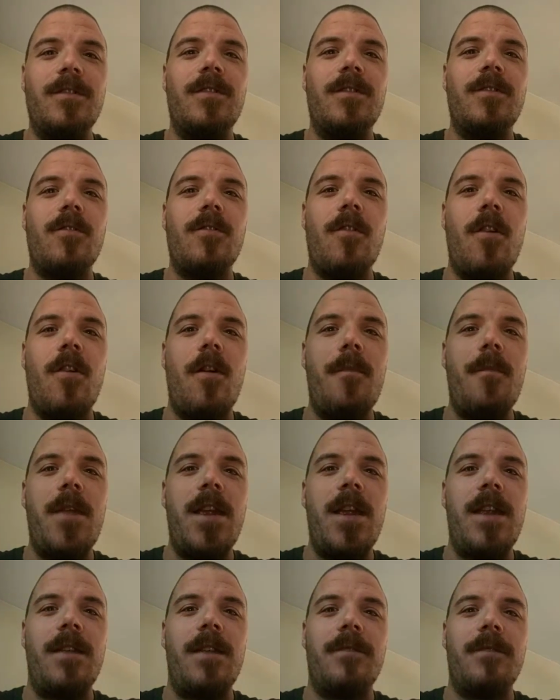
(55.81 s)
Call me
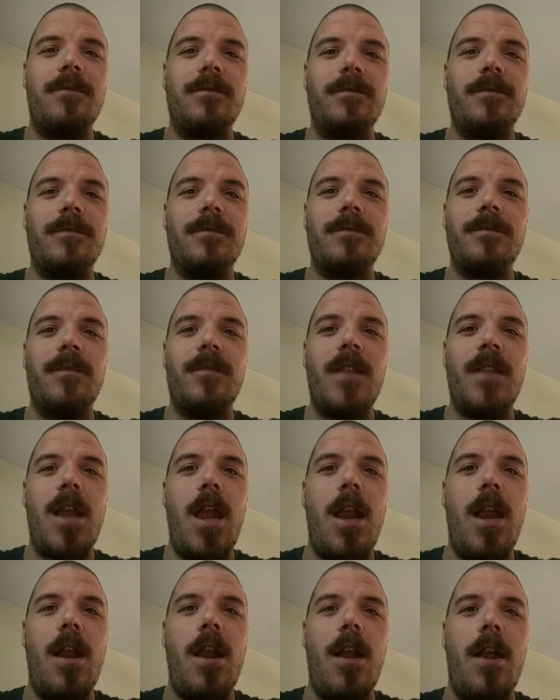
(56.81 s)

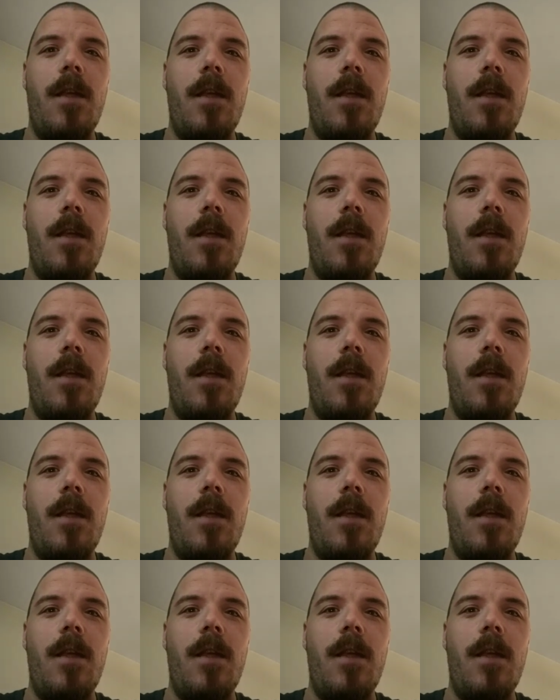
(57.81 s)
later.